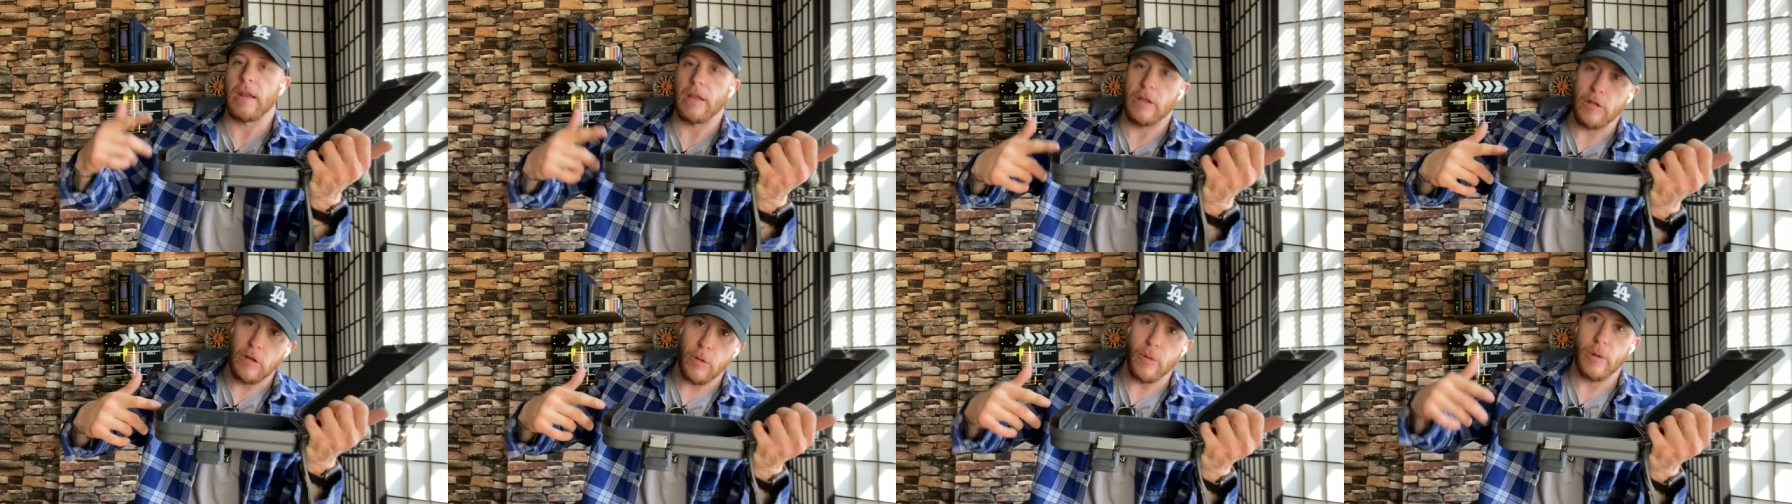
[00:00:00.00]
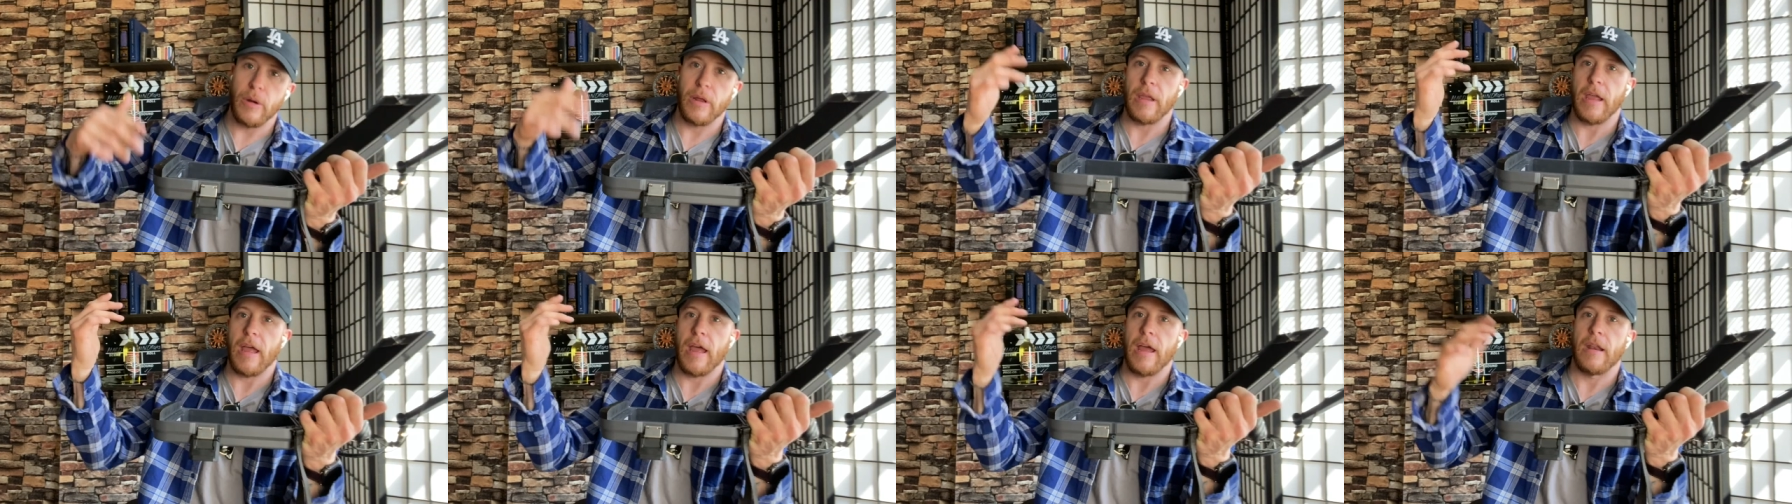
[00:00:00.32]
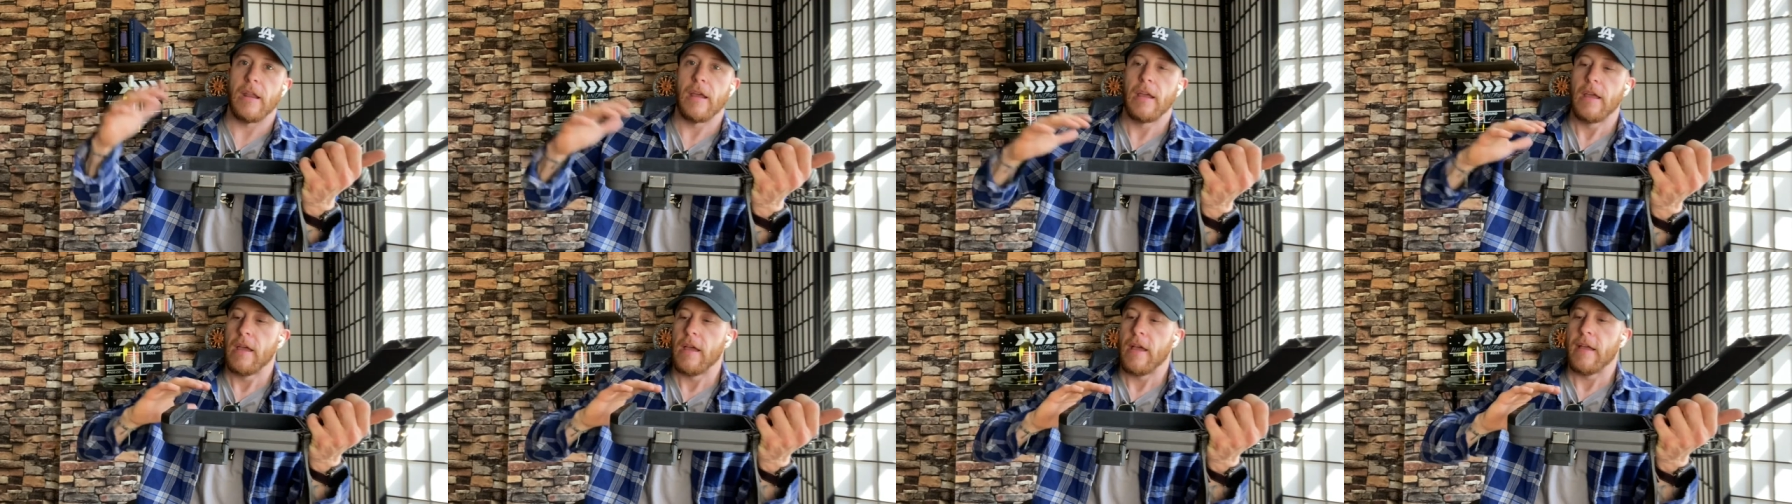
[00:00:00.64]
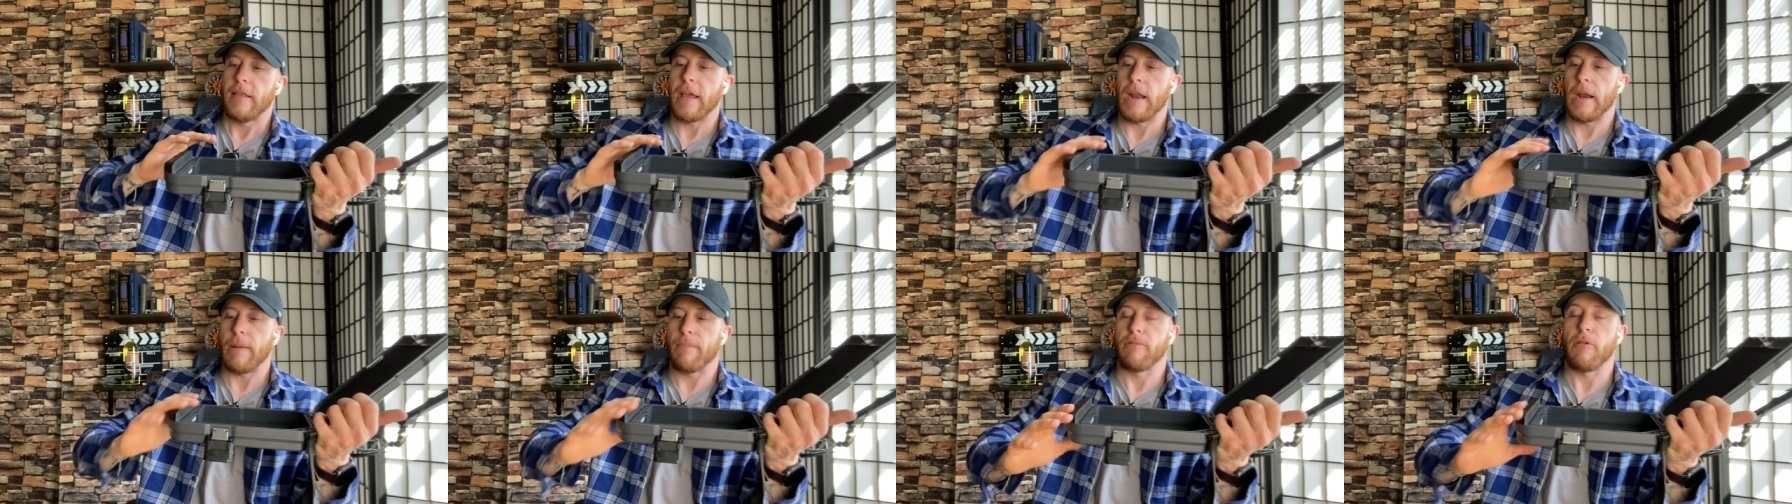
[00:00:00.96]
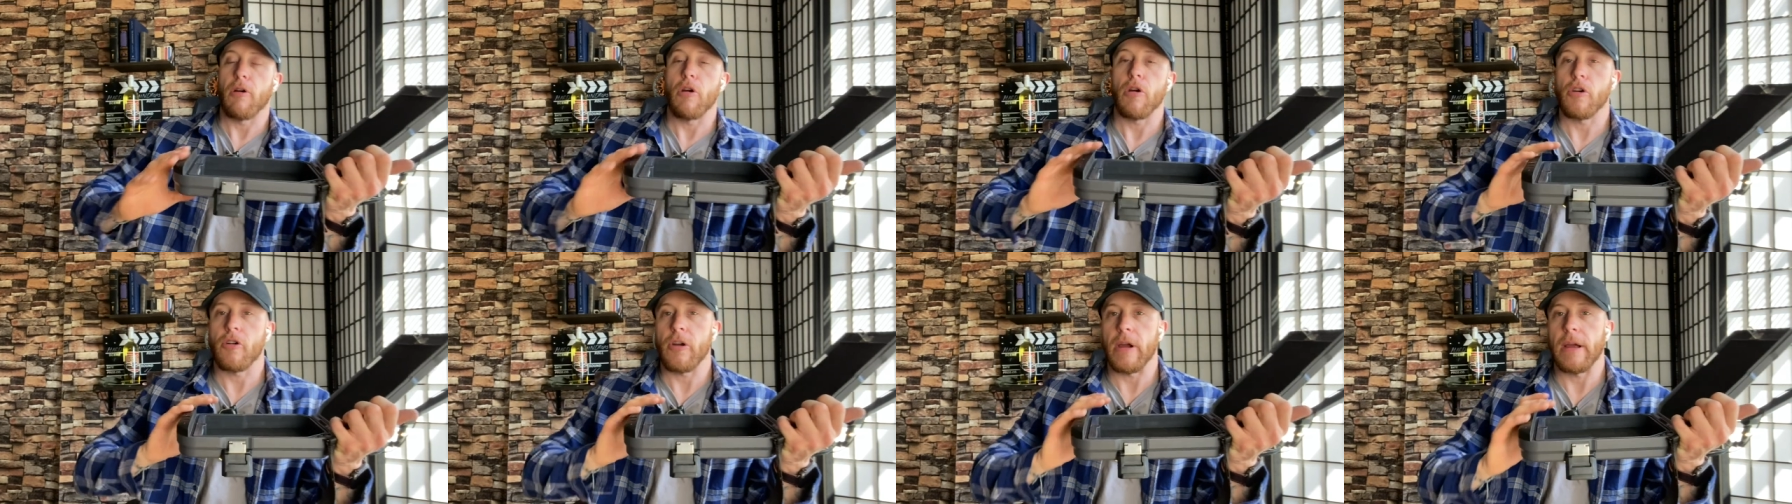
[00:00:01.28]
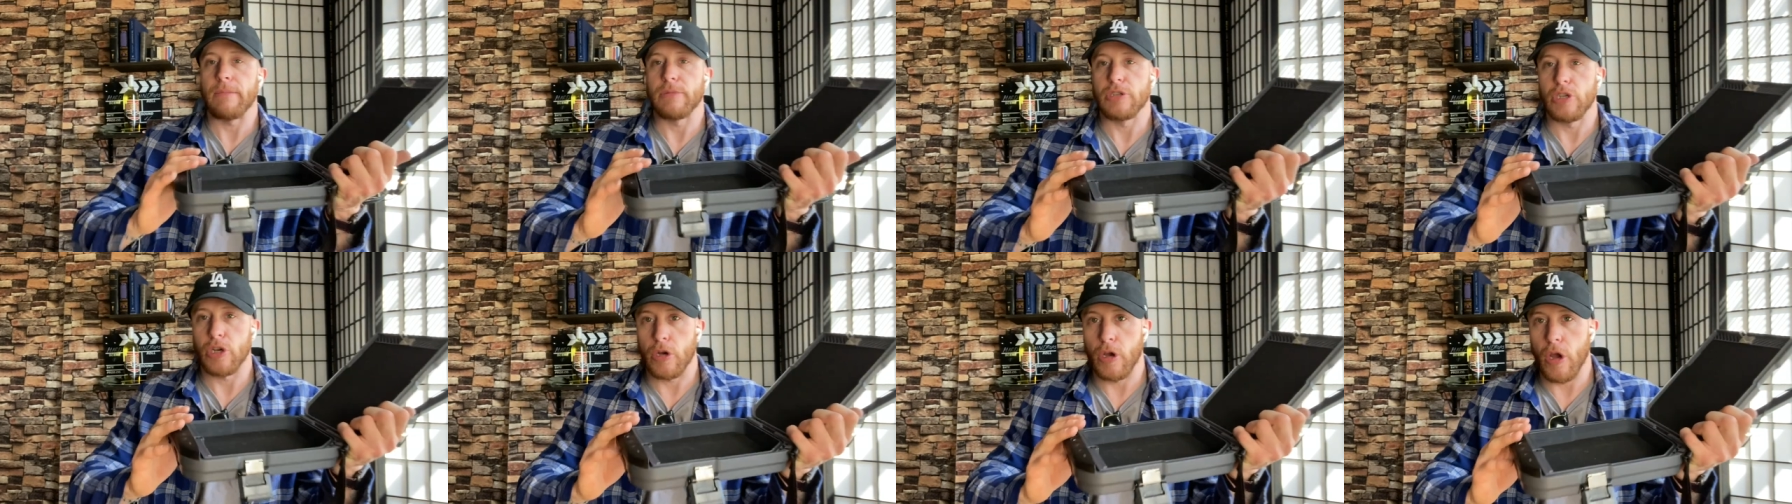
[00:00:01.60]
you do it again, and then it
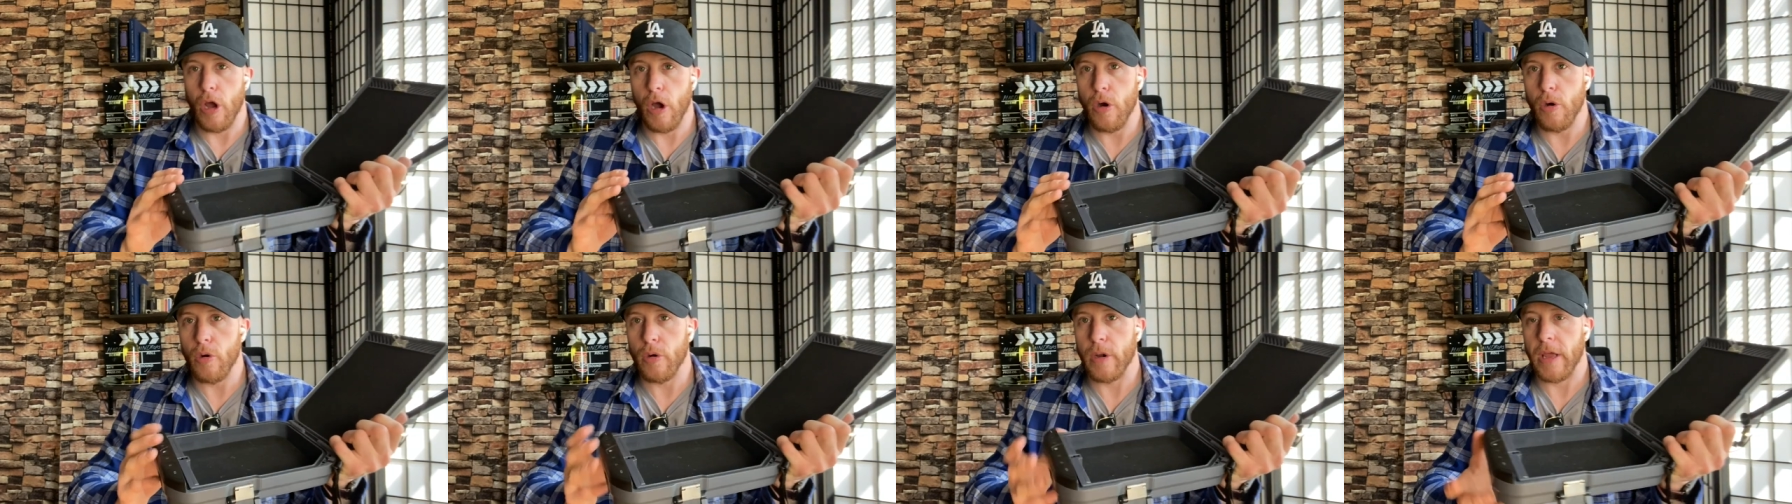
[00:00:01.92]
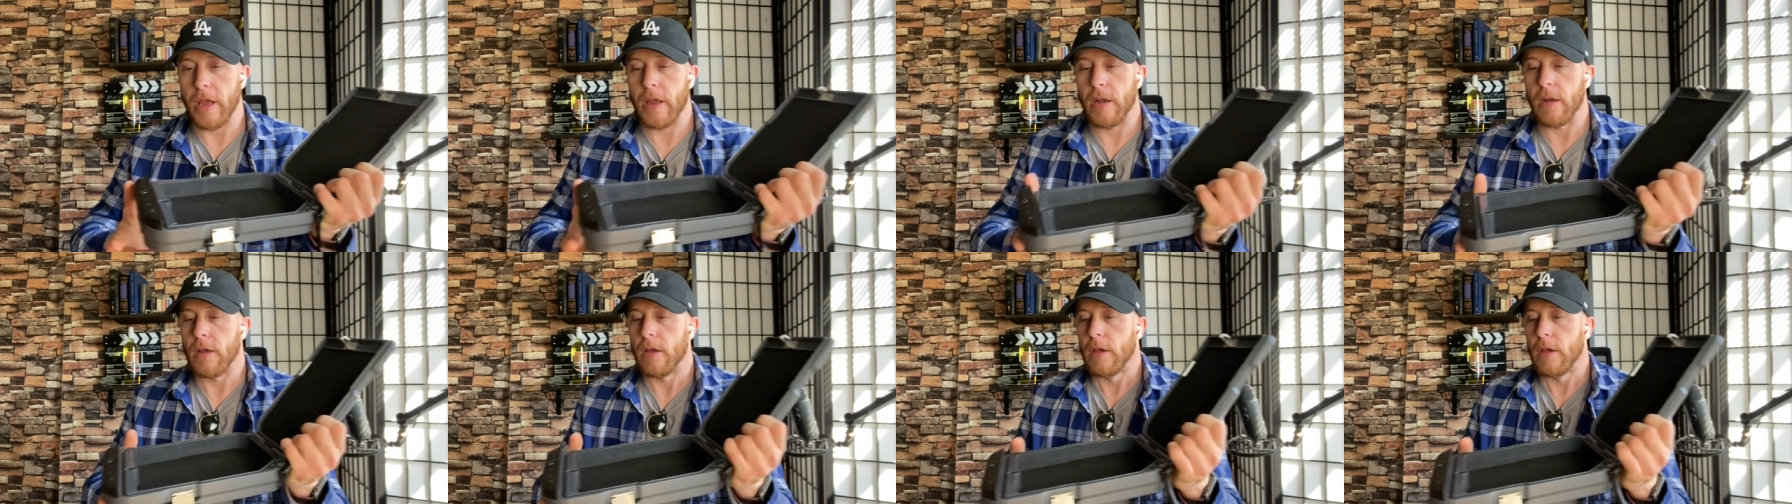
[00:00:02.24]
programs your code in.